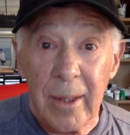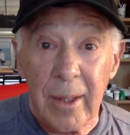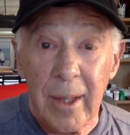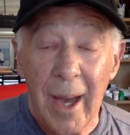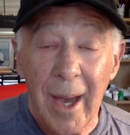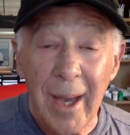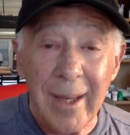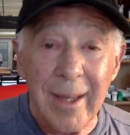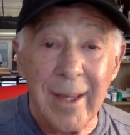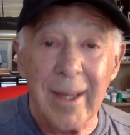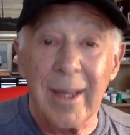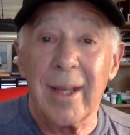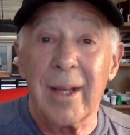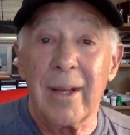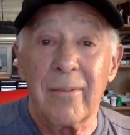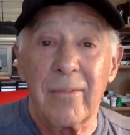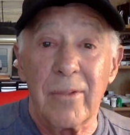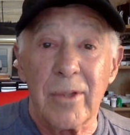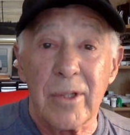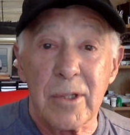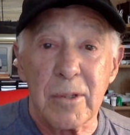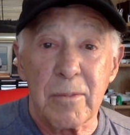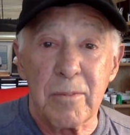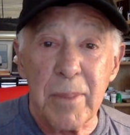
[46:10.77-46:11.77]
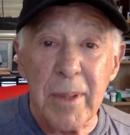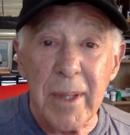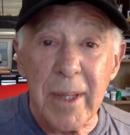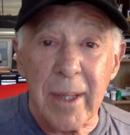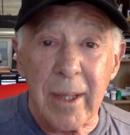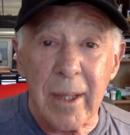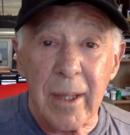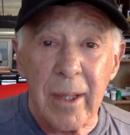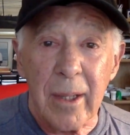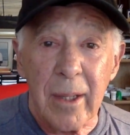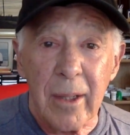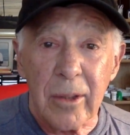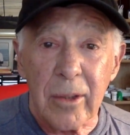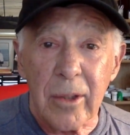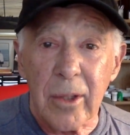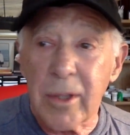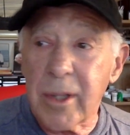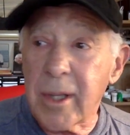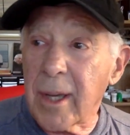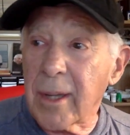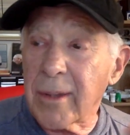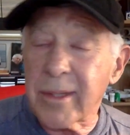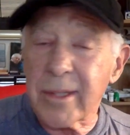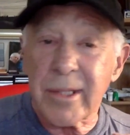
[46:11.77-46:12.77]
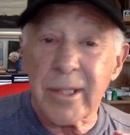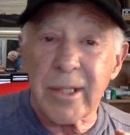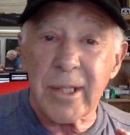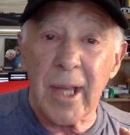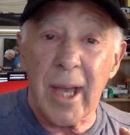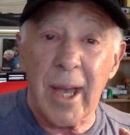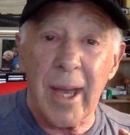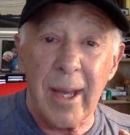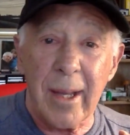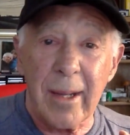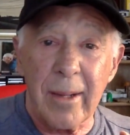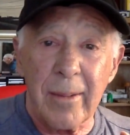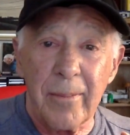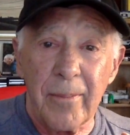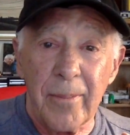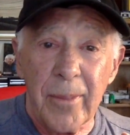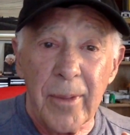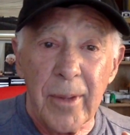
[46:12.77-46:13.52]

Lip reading: I can't even speak to the other side